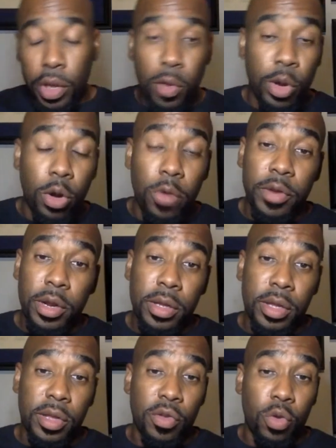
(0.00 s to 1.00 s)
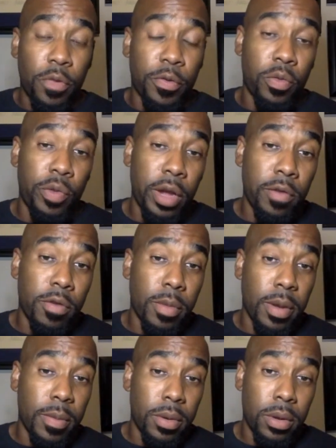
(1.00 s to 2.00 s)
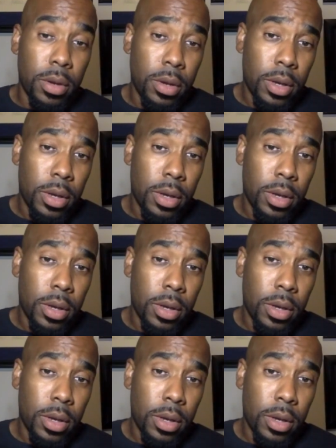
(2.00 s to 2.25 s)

He went over to North Korea, remember?